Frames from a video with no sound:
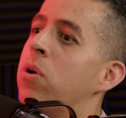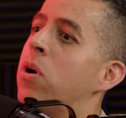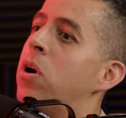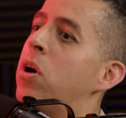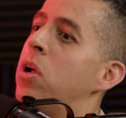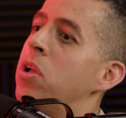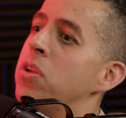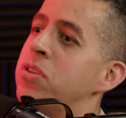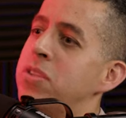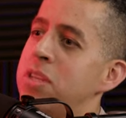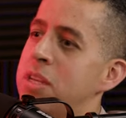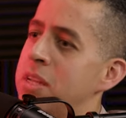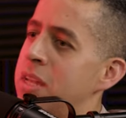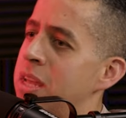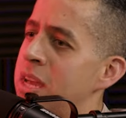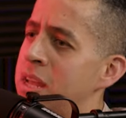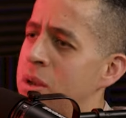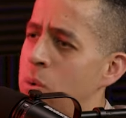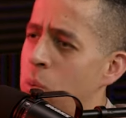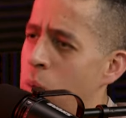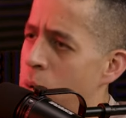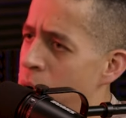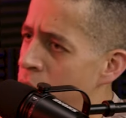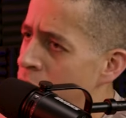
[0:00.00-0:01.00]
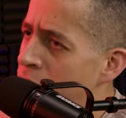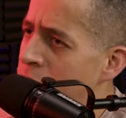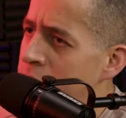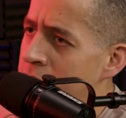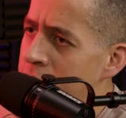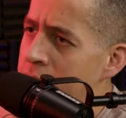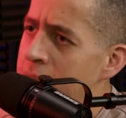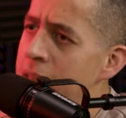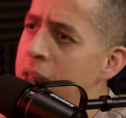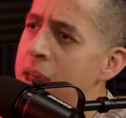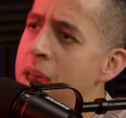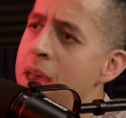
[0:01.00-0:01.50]
calls and
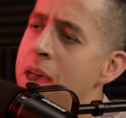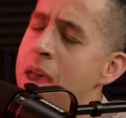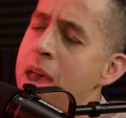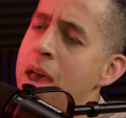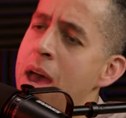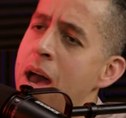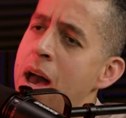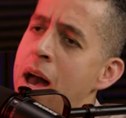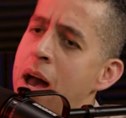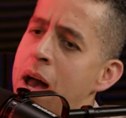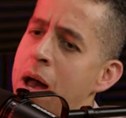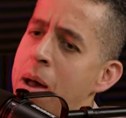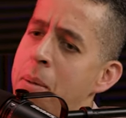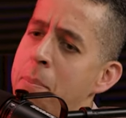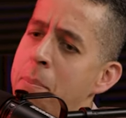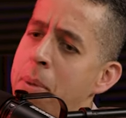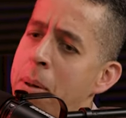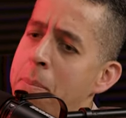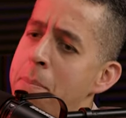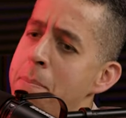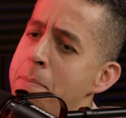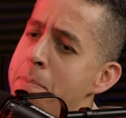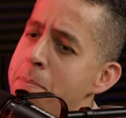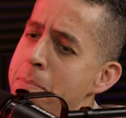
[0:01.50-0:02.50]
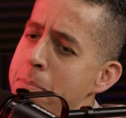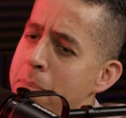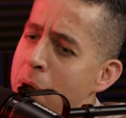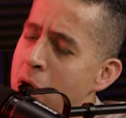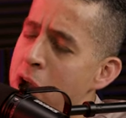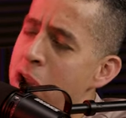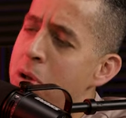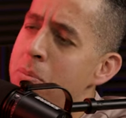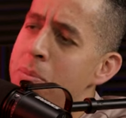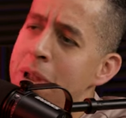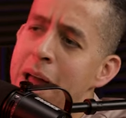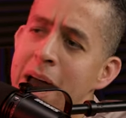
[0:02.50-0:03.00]
working. But
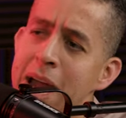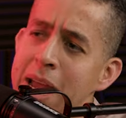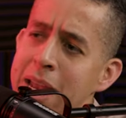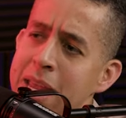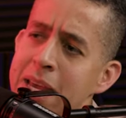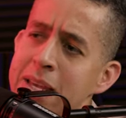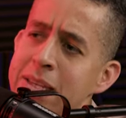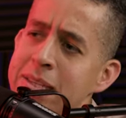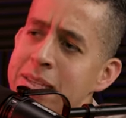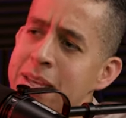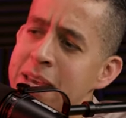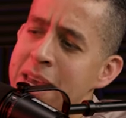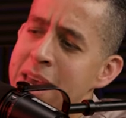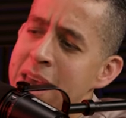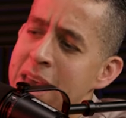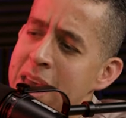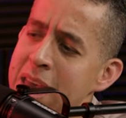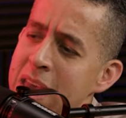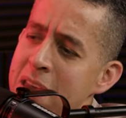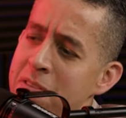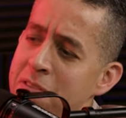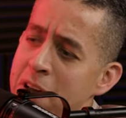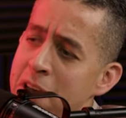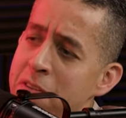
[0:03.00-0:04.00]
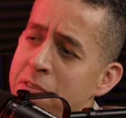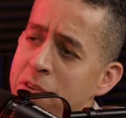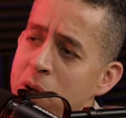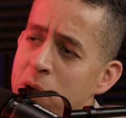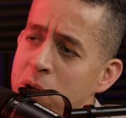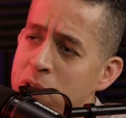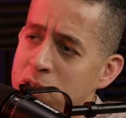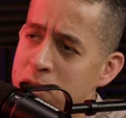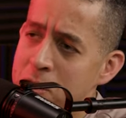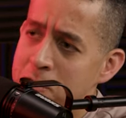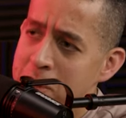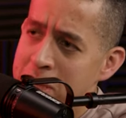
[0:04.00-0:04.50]
bottom line is, if I
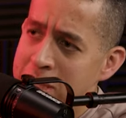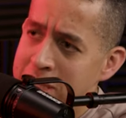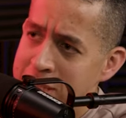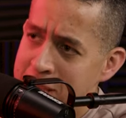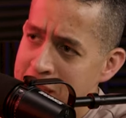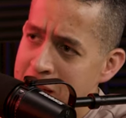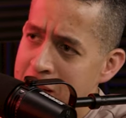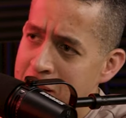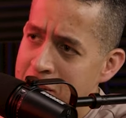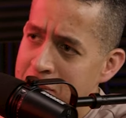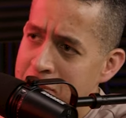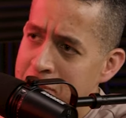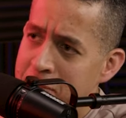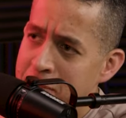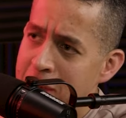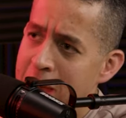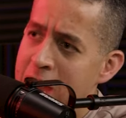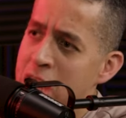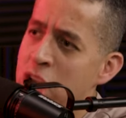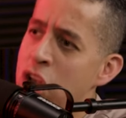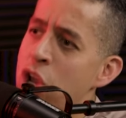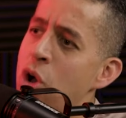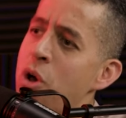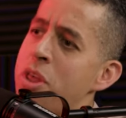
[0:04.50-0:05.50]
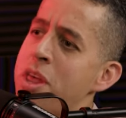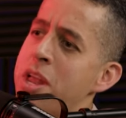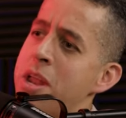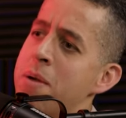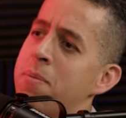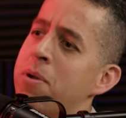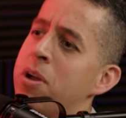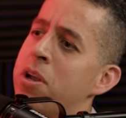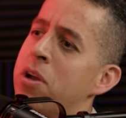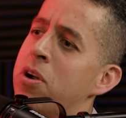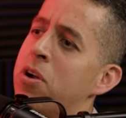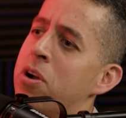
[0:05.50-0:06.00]
focus on myself, I know that
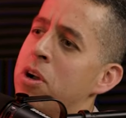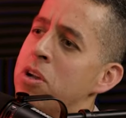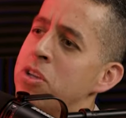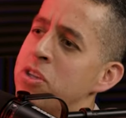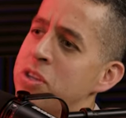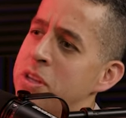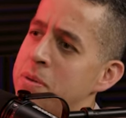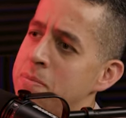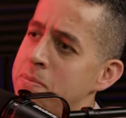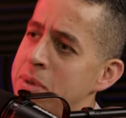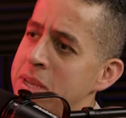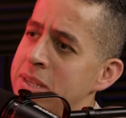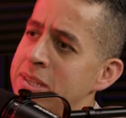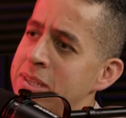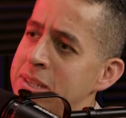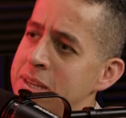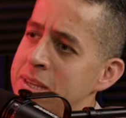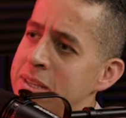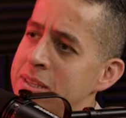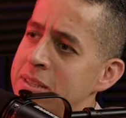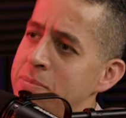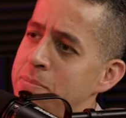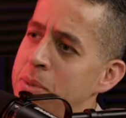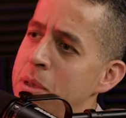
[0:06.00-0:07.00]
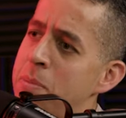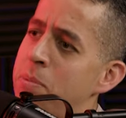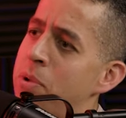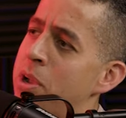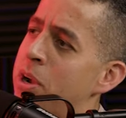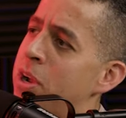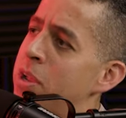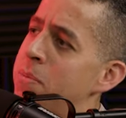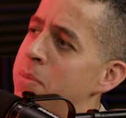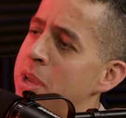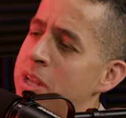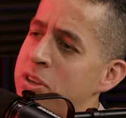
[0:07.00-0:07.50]
I'm going to crush it in business. People
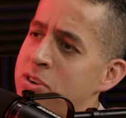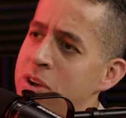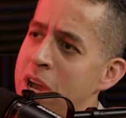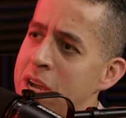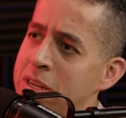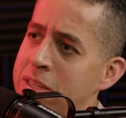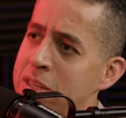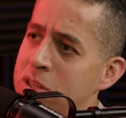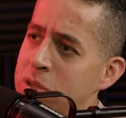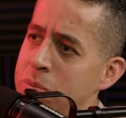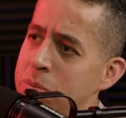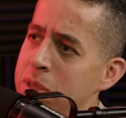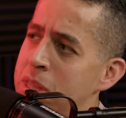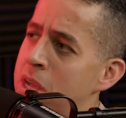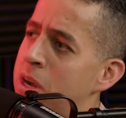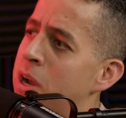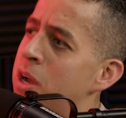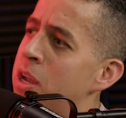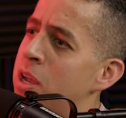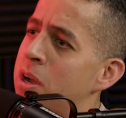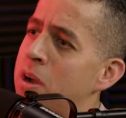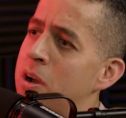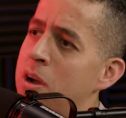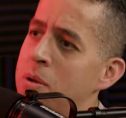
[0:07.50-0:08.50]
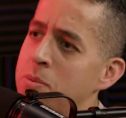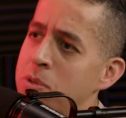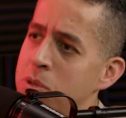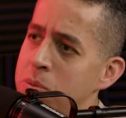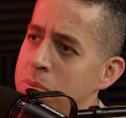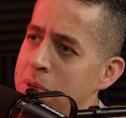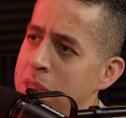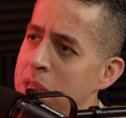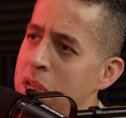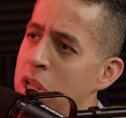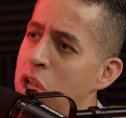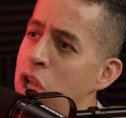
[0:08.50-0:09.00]
are going to be attracted to me. They're going to come to
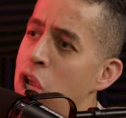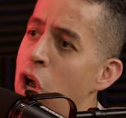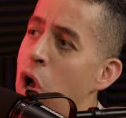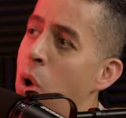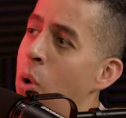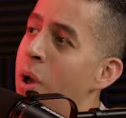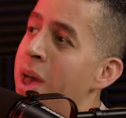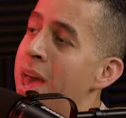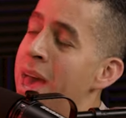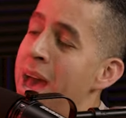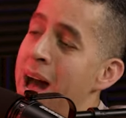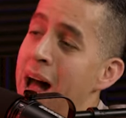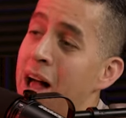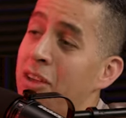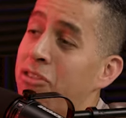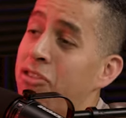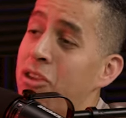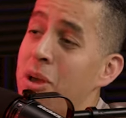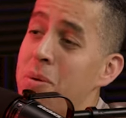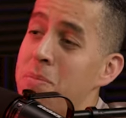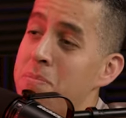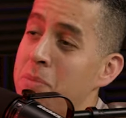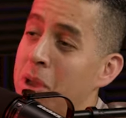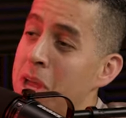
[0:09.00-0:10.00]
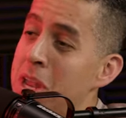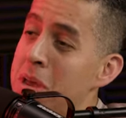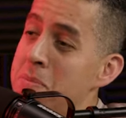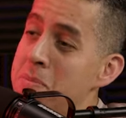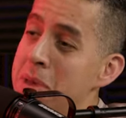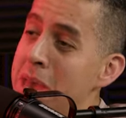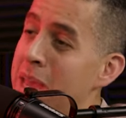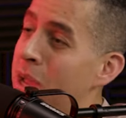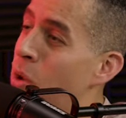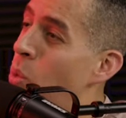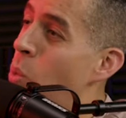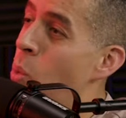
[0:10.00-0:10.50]
me. They know. Also, I'm going to
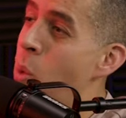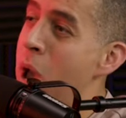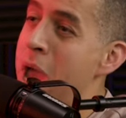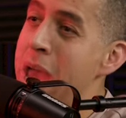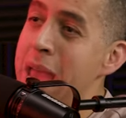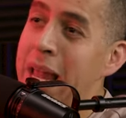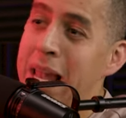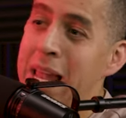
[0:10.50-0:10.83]
make way